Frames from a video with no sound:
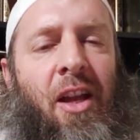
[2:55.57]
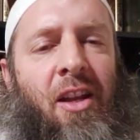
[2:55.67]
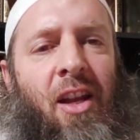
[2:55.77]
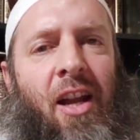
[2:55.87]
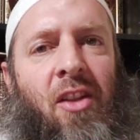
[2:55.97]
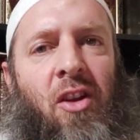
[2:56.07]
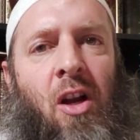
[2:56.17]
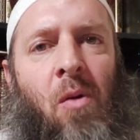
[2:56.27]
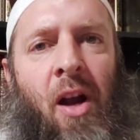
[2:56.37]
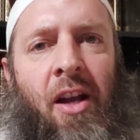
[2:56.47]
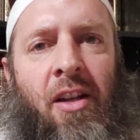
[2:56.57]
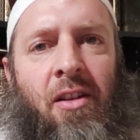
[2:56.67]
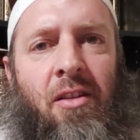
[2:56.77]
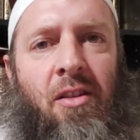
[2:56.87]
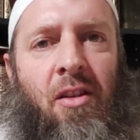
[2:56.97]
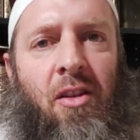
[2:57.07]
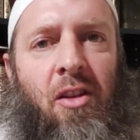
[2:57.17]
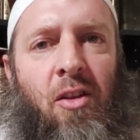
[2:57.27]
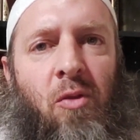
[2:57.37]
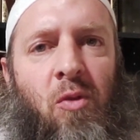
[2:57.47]
like a lot of the qawa'id and
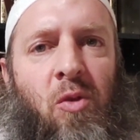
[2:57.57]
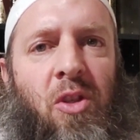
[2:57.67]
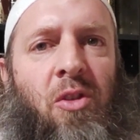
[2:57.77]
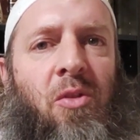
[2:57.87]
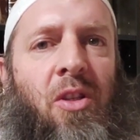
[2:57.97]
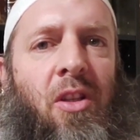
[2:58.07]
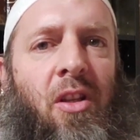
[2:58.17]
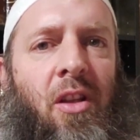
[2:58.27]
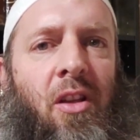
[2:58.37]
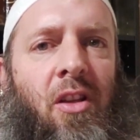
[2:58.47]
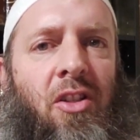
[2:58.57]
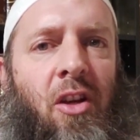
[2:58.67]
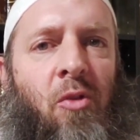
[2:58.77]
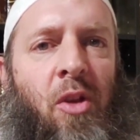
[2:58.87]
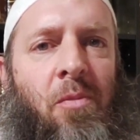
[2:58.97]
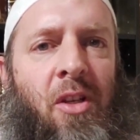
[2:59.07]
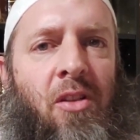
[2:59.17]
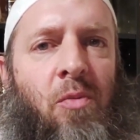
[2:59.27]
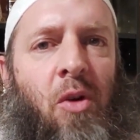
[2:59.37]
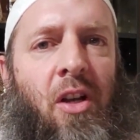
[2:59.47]
the, the rules that you see in uh, Shaykh
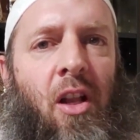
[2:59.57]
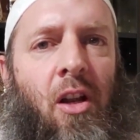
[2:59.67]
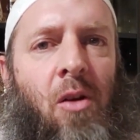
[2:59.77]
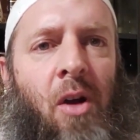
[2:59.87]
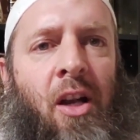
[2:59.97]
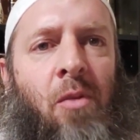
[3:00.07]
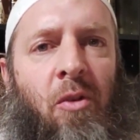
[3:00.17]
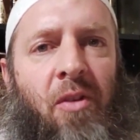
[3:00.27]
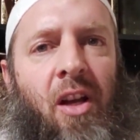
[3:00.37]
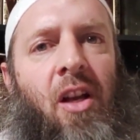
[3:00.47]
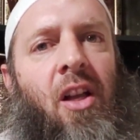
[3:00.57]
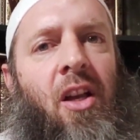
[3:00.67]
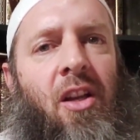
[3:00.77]
Uthaymeen's book, Al-Qawa'id Al-Mufla,